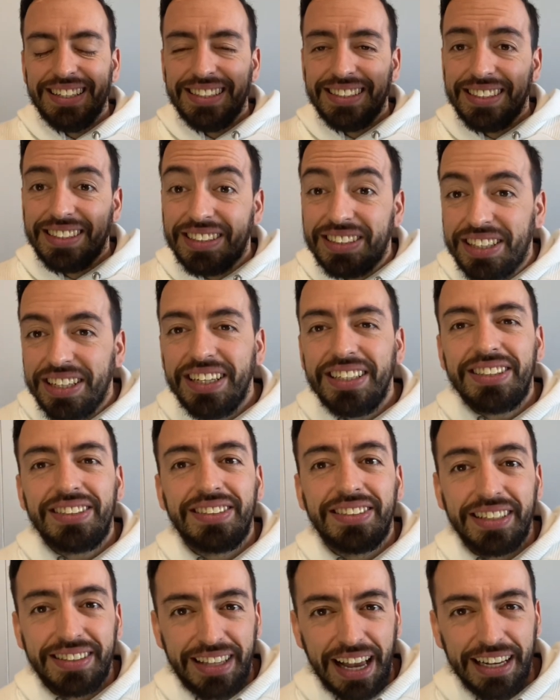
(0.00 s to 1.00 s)
This
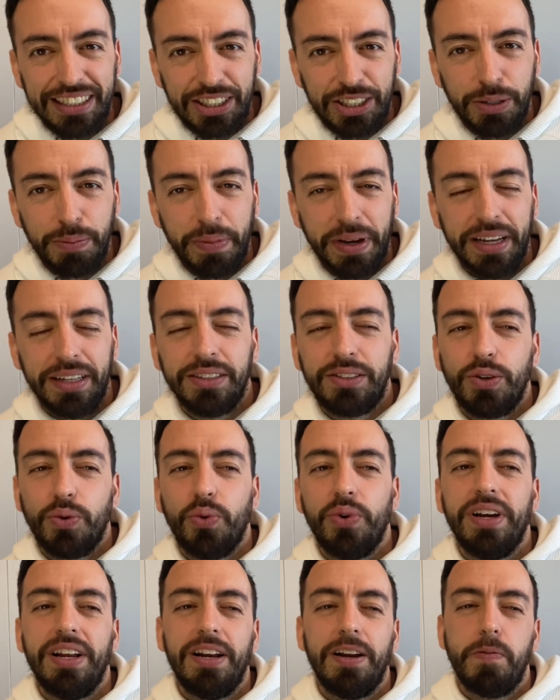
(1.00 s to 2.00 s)
detachment
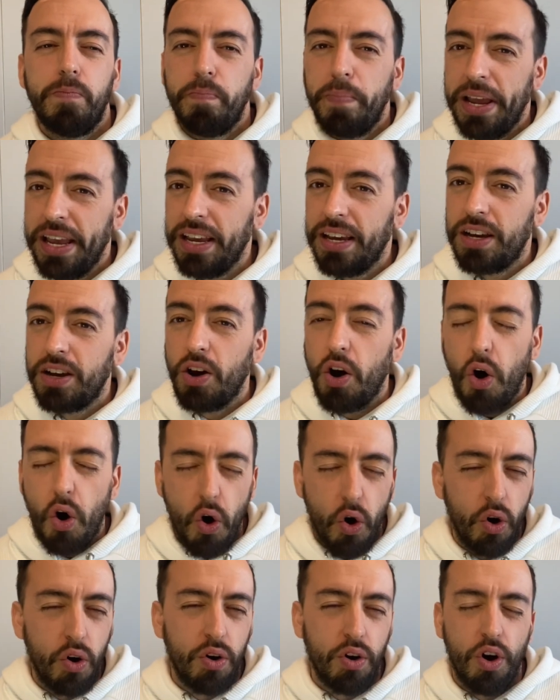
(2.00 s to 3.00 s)
will make
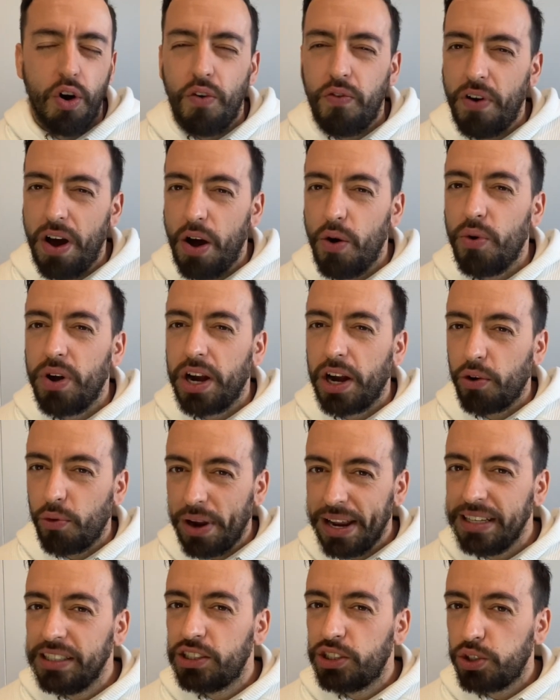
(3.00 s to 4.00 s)
all of our
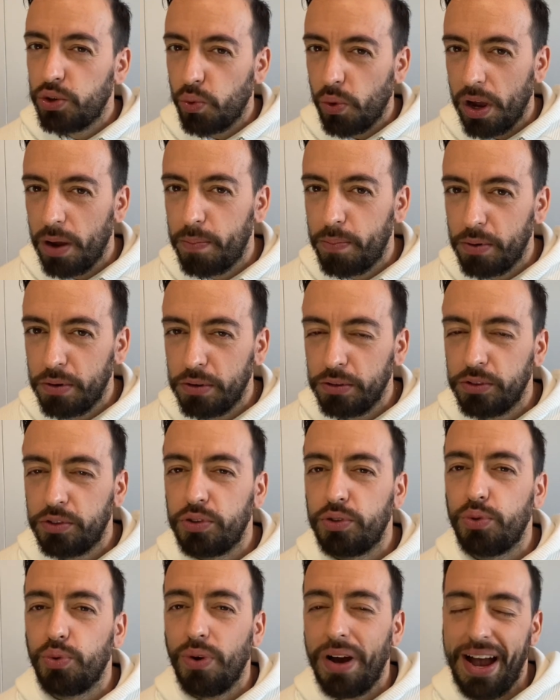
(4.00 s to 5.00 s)
ranged
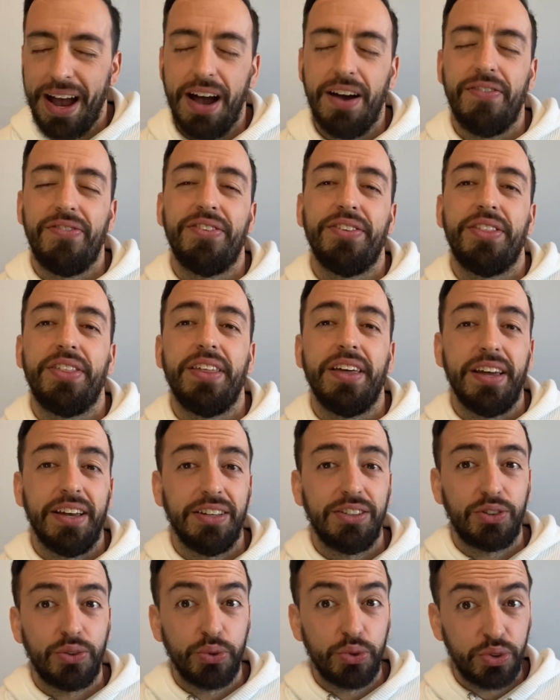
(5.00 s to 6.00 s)
weapons to have
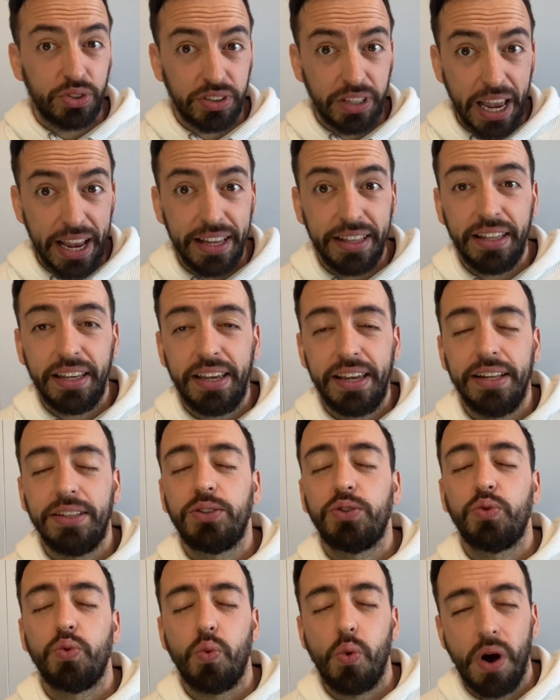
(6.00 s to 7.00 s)
the Sustain
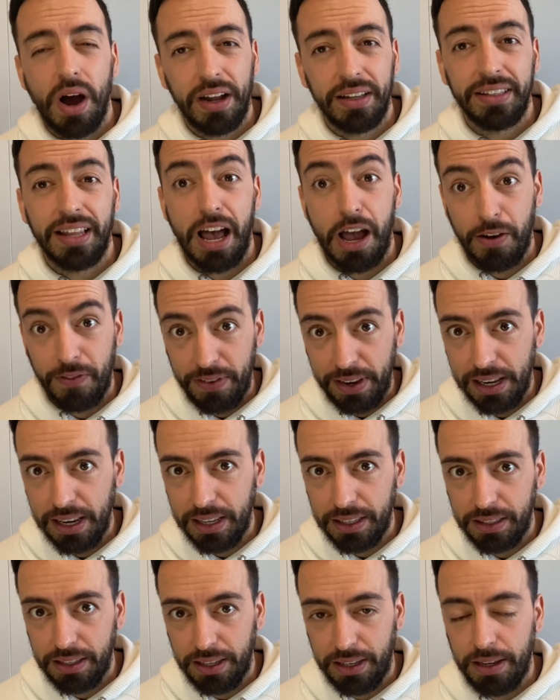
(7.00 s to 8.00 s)
Hits 1
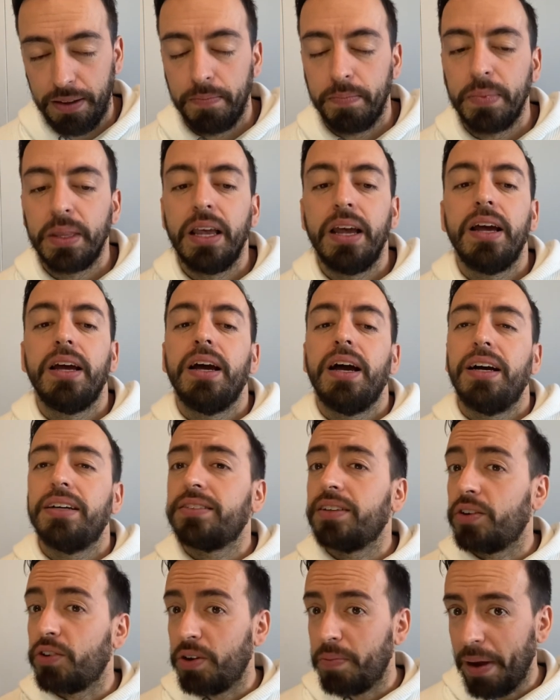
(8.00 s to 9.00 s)
ability.
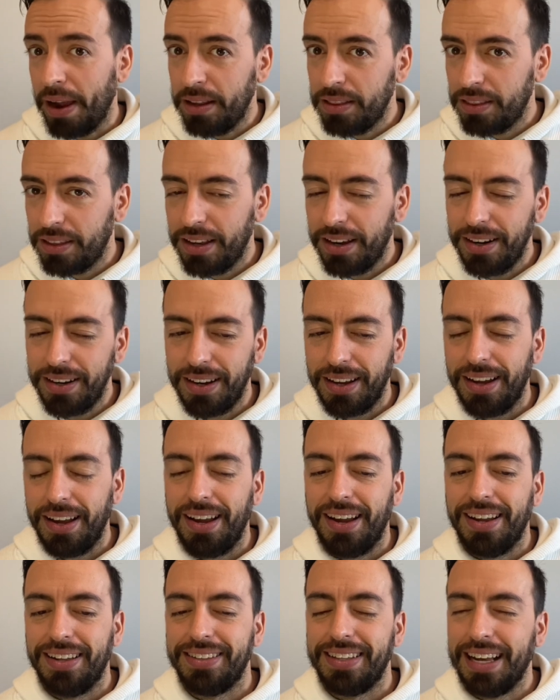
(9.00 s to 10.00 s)
As a
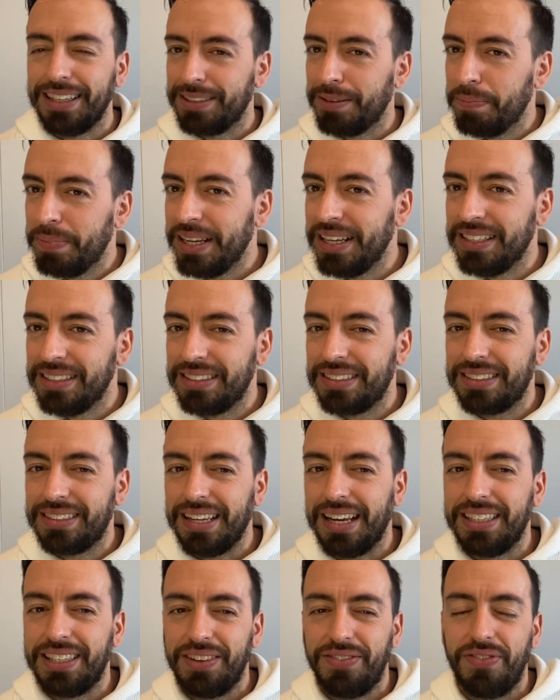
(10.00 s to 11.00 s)
reminder, that means
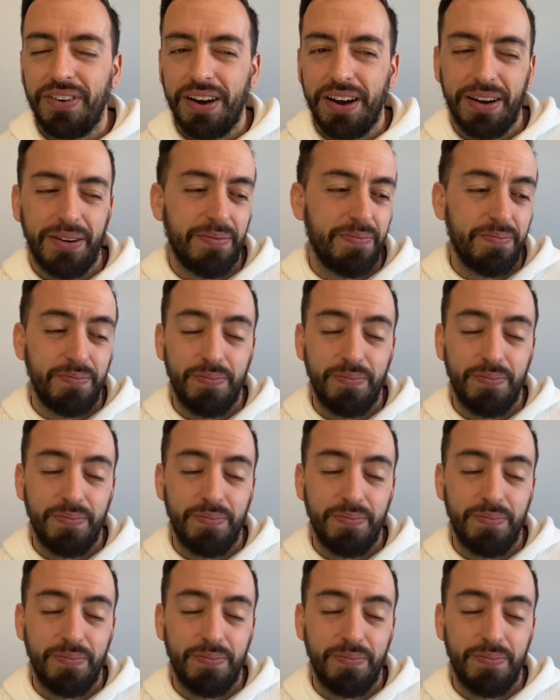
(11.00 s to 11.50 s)
that if a